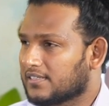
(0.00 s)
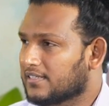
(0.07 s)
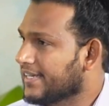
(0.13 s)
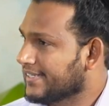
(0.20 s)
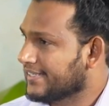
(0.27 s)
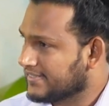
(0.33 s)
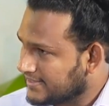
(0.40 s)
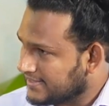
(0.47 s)
a
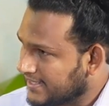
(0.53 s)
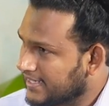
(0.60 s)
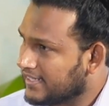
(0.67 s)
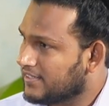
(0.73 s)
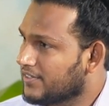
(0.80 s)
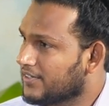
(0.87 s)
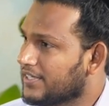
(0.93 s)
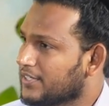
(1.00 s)
nice
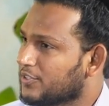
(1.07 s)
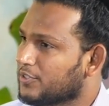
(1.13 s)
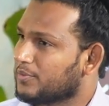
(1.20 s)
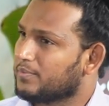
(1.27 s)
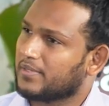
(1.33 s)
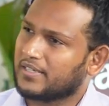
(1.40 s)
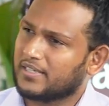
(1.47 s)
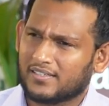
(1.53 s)
state, or it
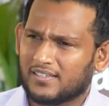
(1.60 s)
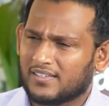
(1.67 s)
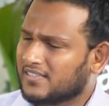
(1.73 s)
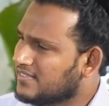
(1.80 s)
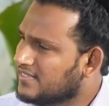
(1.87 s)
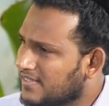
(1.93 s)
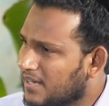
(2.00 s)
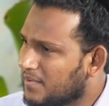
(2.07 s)
could be
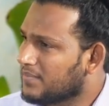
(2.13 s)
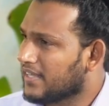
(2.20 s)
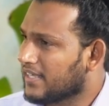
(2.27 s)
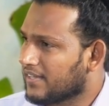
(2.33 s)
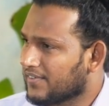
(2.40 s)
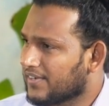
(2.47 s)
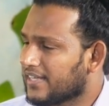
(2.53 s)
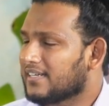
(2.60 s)

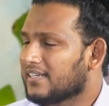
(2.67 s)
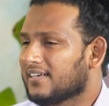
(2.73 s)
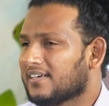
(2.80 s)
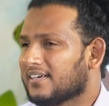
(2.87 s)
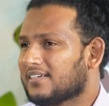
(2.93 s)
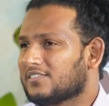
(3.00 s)
something, right?